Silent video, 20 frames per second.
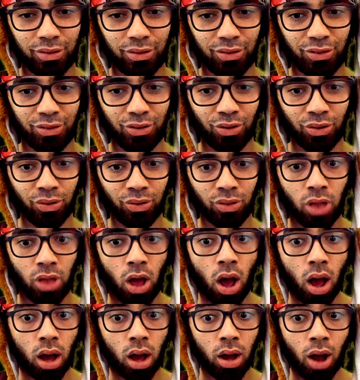Don't.
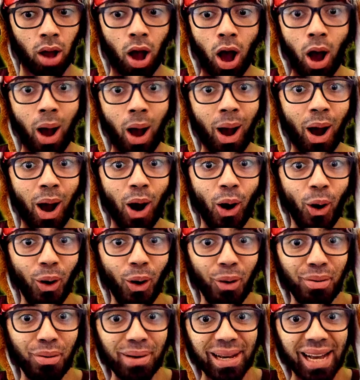Oh
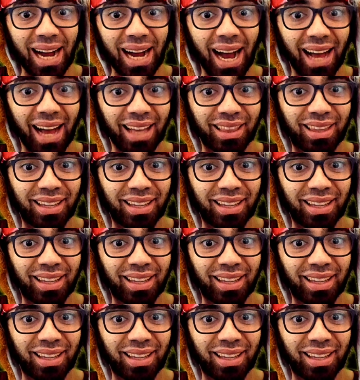my god!